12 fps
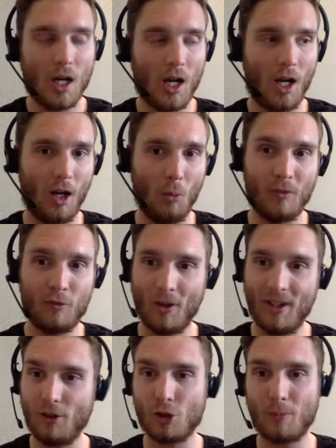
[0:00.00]
Uh, we've gone
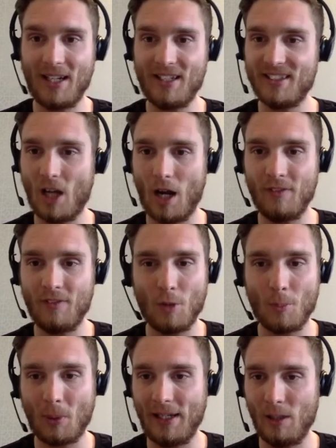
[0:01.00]
into spaces that I've never
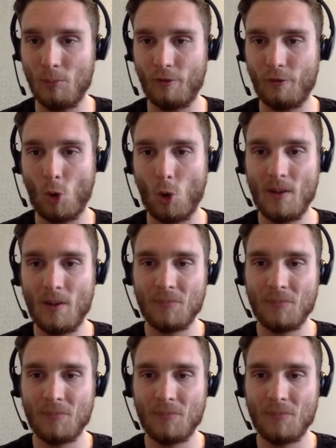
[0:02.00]
played in before.